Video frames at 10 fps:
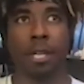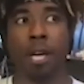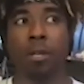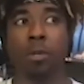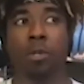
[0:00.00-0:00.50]

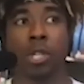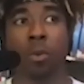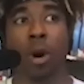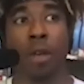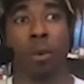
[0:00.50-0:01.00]
Now you see
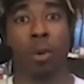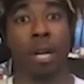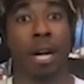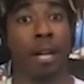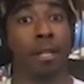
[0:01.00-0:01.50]
why they were
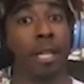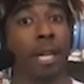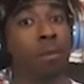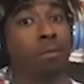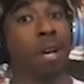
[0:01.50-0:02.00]
kind of
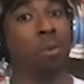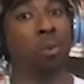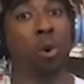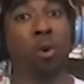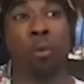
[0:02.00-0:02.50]
like, I
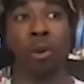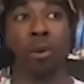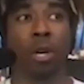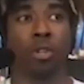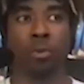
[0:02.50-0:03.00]
don't know if we're going
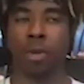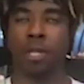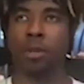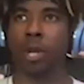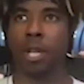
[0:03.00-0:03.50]
to rush him
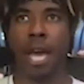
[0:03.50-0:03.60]
into it.